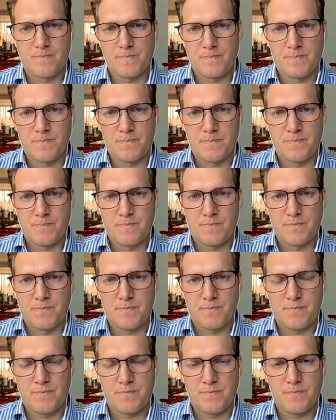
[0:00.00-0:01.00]

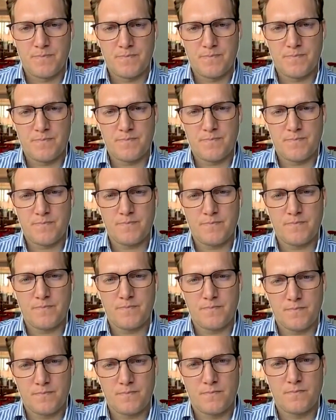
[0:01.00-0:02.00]

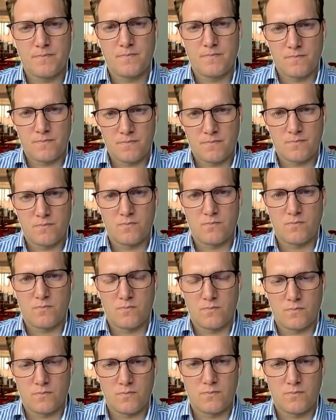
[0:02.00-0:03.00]

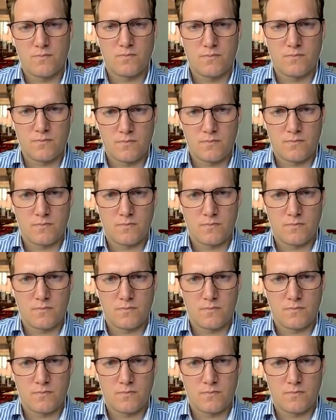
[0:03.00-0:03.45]
[no speech]